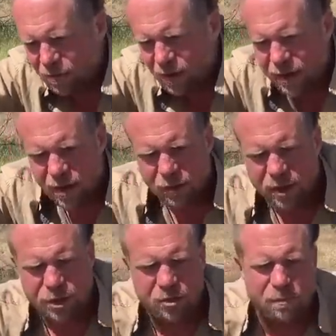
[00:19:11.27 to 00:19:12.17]
another
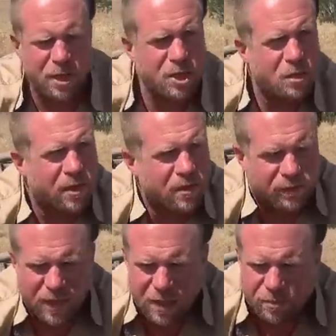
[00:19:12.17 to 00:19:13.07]
issue to mention about the
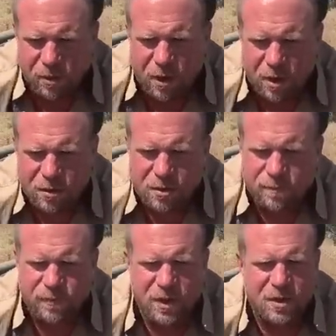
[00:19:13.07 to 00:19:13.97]
flapper locks
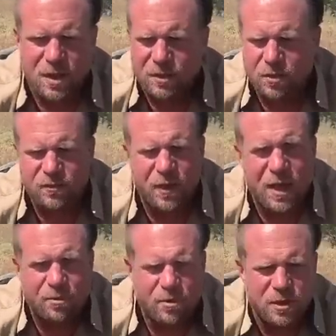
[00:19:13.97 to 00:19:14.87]
is that those
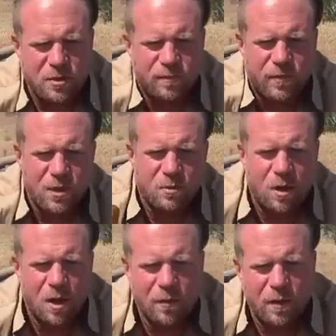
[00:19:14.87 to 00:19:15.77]
flappers, there's one
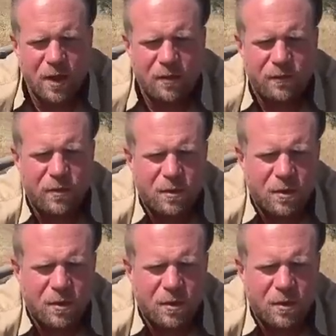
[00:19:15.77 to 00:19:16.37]
on the left